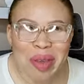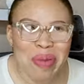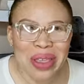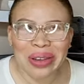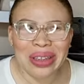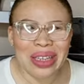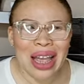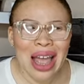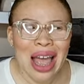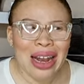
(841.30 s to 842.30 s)
me
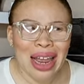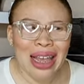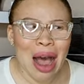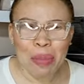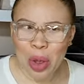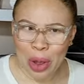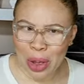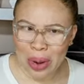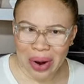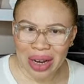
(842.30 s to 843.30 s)
because, like, I'm
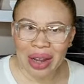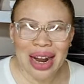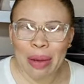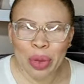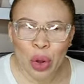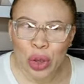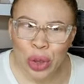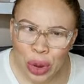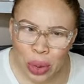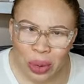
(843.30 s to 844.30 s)
not God, Lord. I'm not
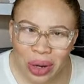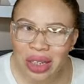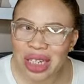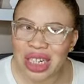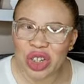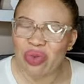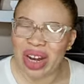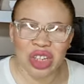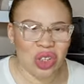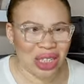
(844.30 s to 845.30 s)
you. Like, did you
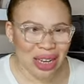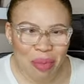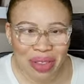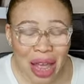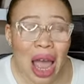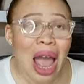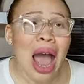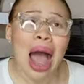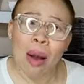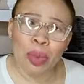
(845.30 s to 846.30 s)
really just tell me that?
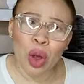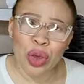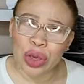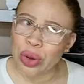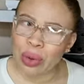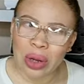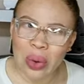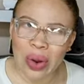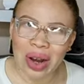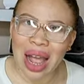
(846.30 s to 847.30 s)
I'm not you,
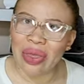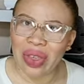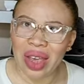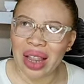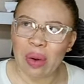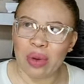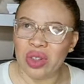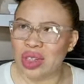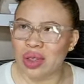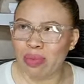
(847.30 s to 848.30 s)
Lord. I think that
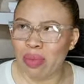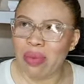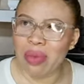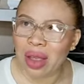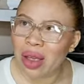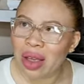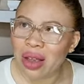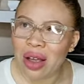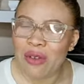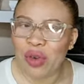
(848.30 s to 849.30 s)
was just
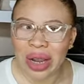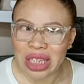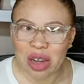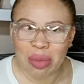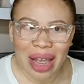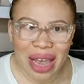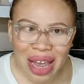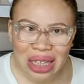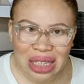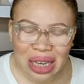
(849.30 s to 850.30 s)
a voice in my
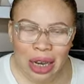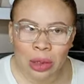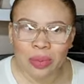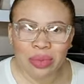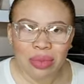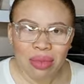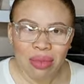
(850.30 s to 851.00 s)
head saying,